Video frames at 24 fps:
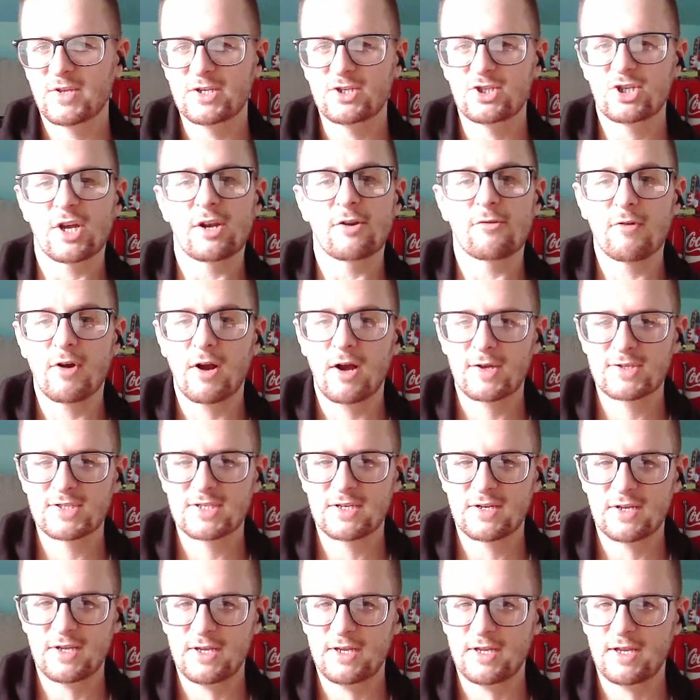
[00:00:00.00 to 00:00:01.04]

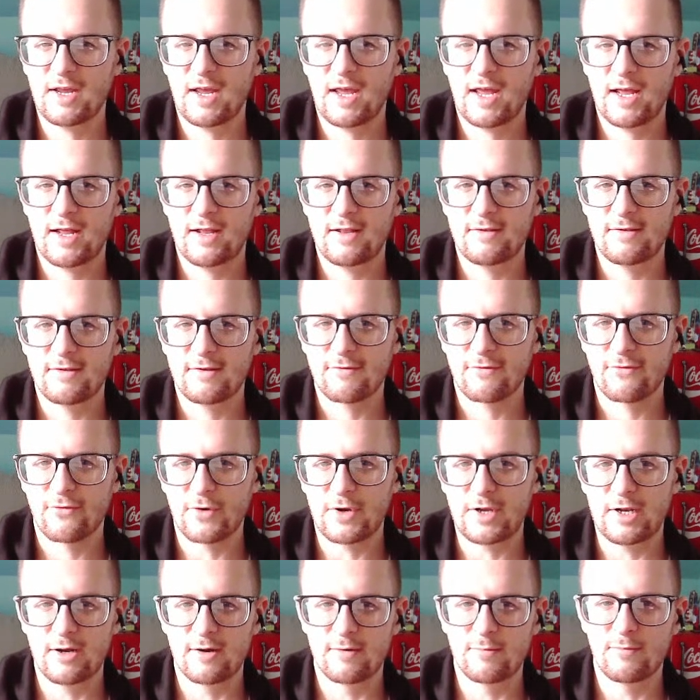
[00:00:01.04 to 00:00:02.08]
generosity and the
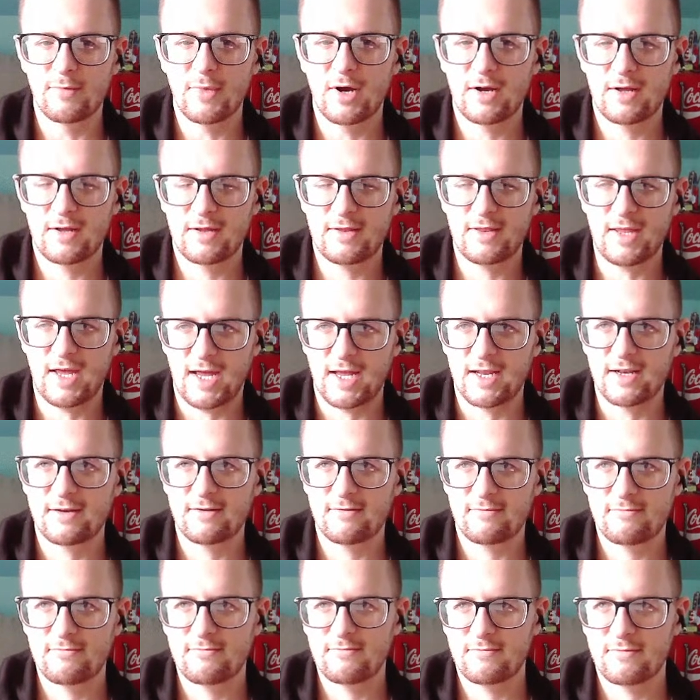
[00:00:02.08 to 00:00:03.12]
freedom that
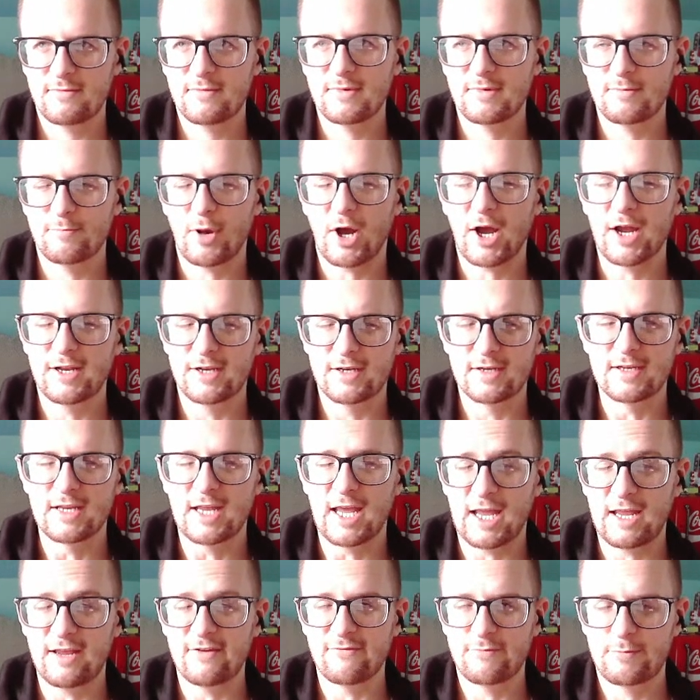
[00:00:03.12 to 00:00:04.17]
Biden
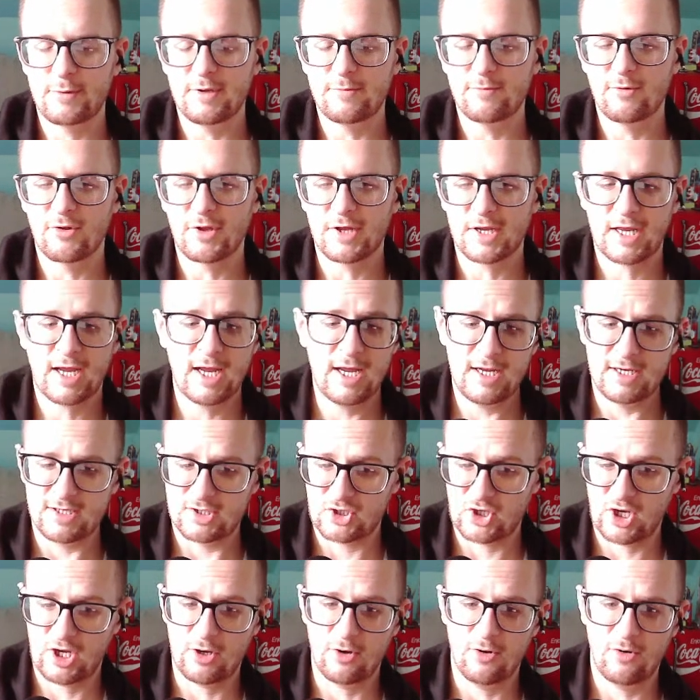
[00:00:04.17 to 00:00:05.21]
gave people. Like, hey,
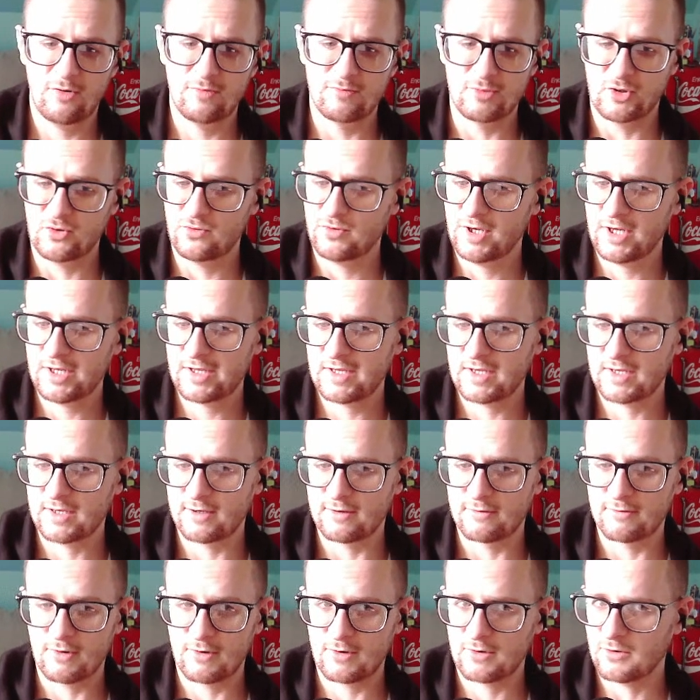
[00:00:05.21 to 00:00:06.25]
stay home, do
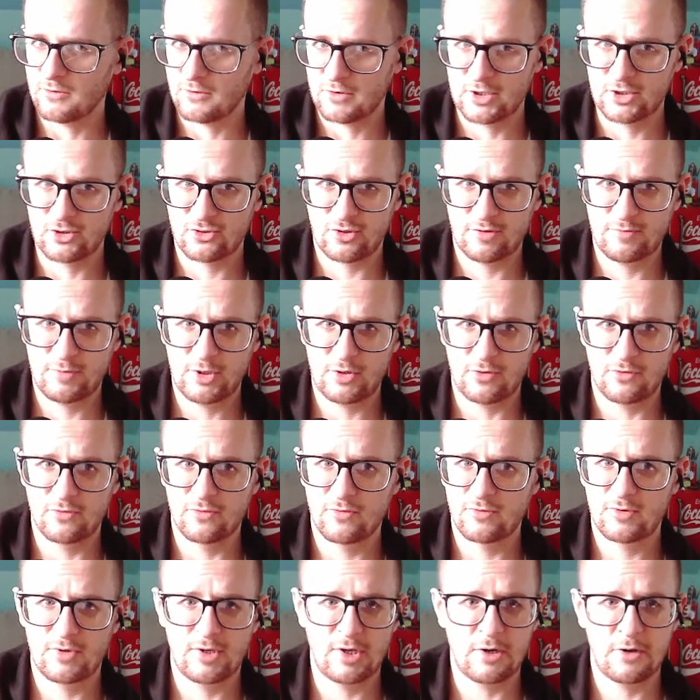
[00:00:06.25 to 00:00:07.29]
nothing, don't contribute,
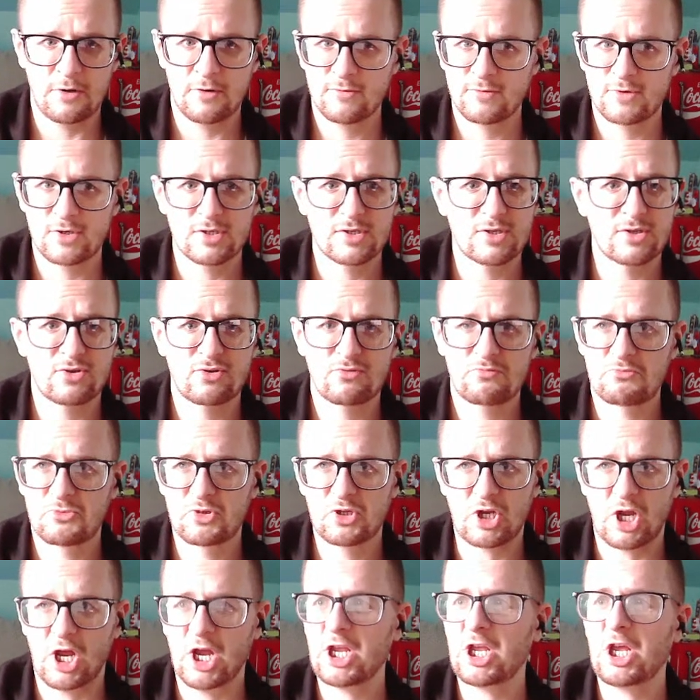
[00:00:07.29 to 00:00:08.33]
just
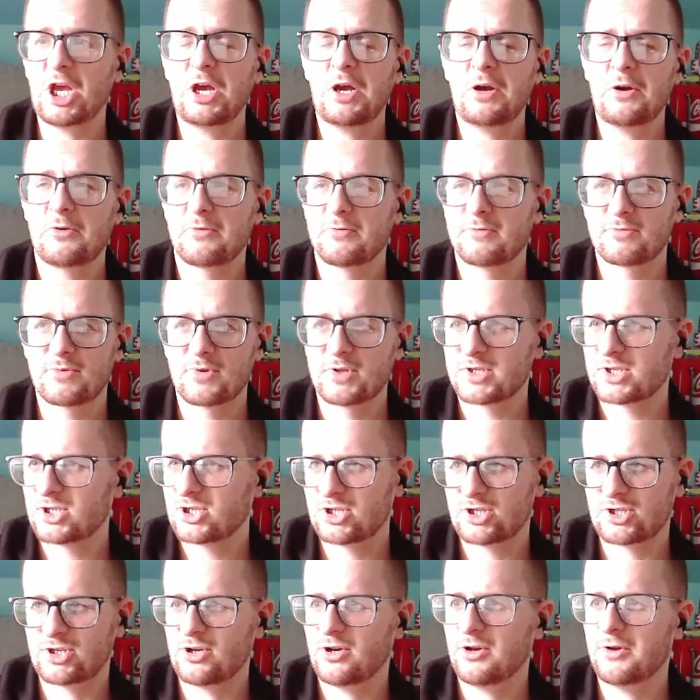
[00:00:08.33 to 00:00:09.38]
hang out. Let's
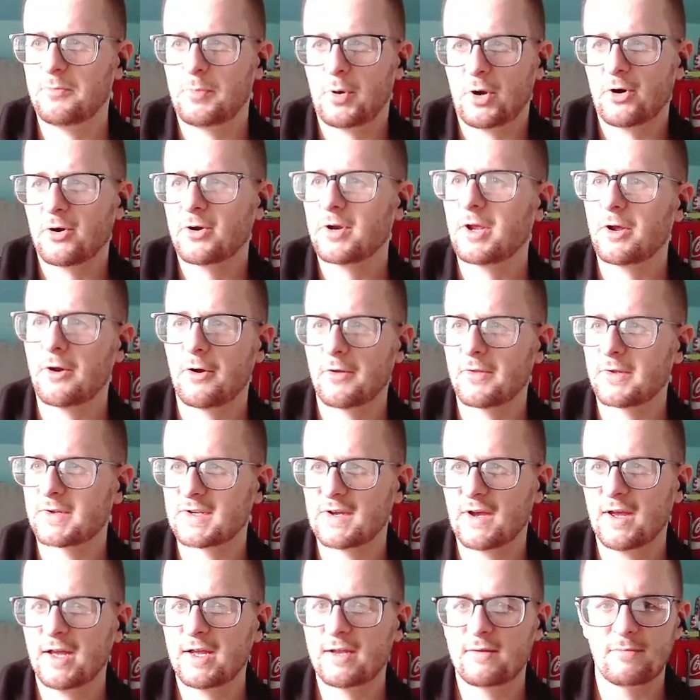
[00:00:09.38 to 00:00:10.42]
just all party all the
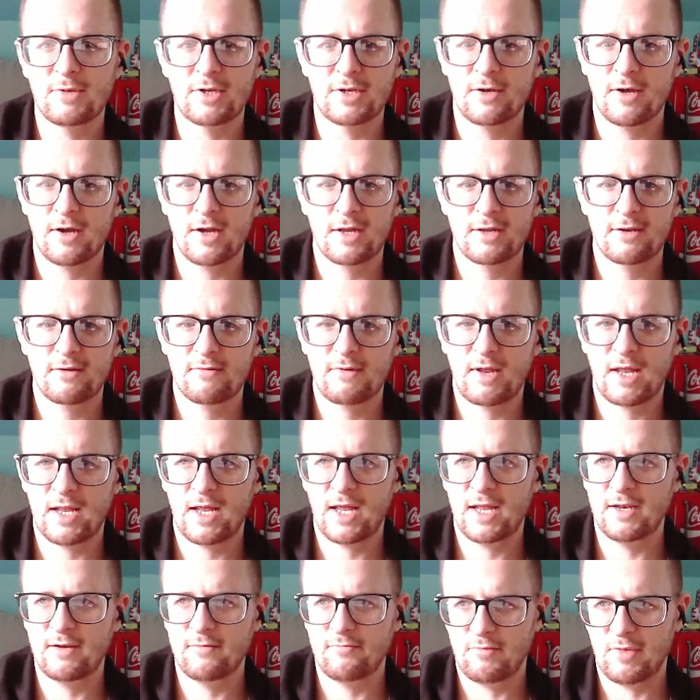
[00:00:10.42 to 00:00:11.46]
time and not,
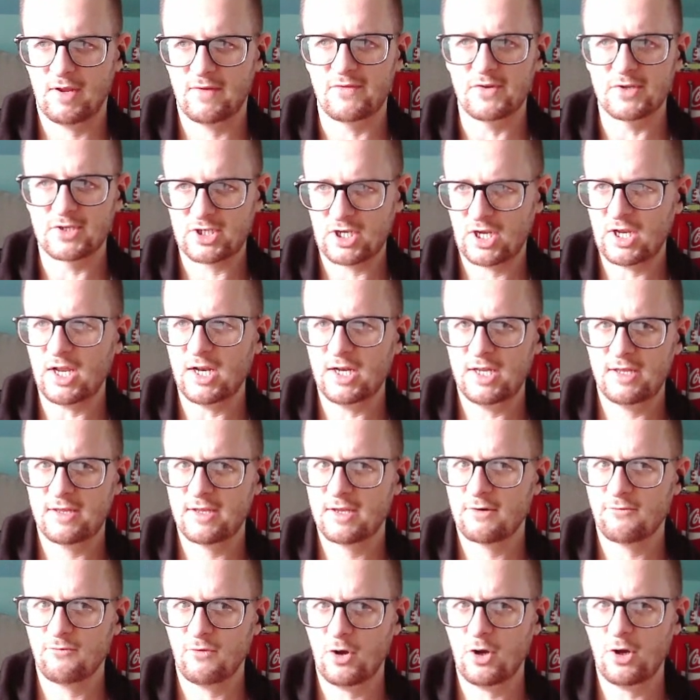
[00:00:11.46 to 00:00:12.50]
and if you say
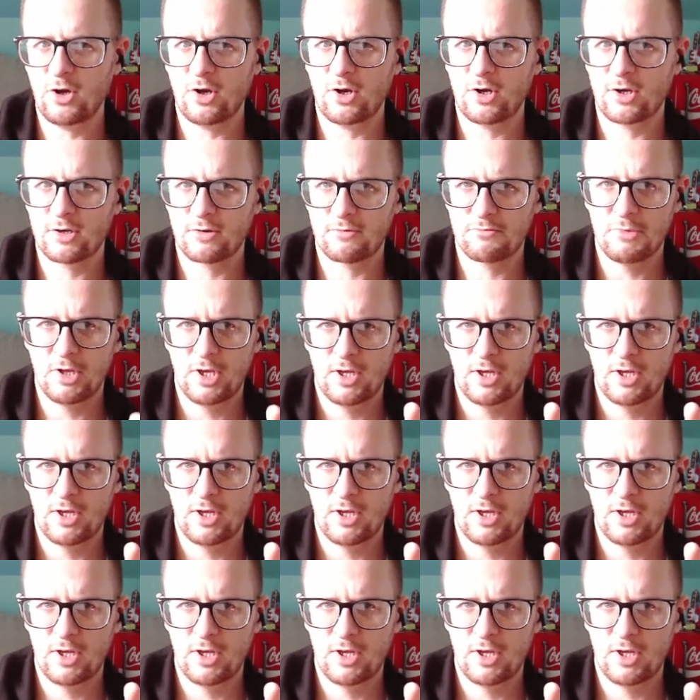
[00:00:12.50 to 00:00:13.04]
anything wrong,